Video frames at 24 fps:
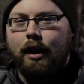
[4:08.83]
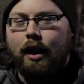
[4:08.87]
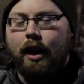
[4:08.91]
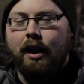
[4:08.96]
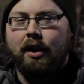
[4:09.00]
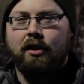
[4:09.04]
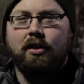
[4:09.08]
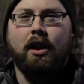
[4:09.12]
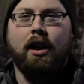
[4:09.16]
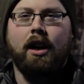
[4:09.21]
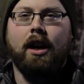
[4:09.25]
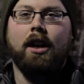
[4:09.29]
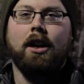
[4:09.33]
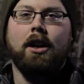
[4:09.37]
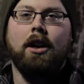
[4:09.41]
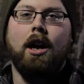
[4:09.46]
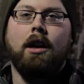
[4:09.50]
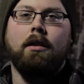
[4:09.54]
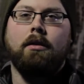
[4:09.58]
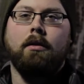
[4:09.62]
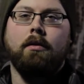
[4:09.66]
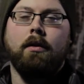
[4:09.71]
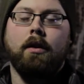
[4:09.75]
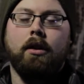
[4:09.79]
I guess I get
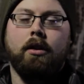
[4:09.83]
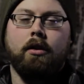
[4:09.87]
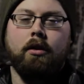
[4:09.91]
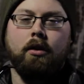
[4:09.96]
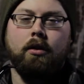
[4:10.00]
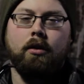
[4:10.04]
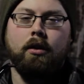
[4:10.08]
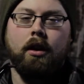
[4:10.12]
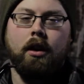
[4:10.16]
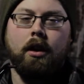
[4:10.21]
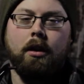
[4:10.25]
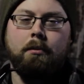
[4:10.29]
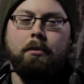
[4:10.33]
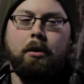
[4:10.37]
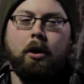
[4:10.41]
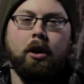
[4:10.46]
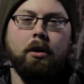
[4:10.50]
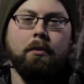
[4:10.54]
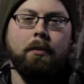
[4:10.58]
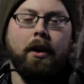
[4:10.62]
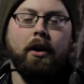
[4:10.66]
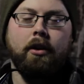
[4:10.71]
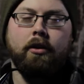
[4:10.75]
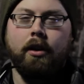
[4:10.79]
enough of it through
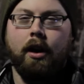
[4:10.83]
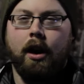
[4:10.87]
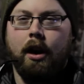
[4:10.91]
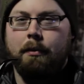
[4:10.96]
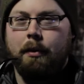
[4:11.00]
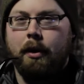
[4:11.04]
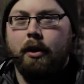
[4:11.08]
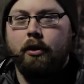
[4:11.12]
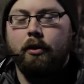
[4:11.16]
part of my job.